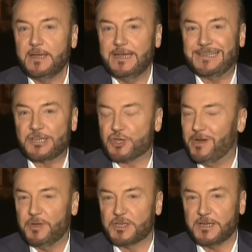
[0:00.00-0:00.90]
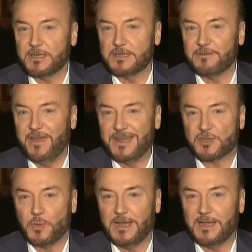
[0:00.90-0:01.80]
He distributed
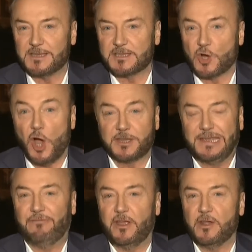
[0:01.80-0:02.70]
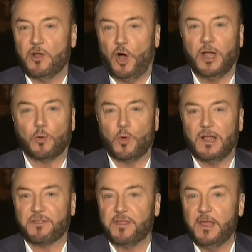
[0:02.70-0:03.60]
Venezuela's God given oil
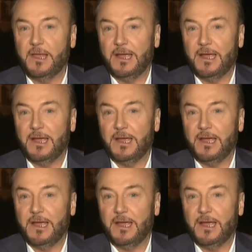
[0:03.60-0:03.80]
wealth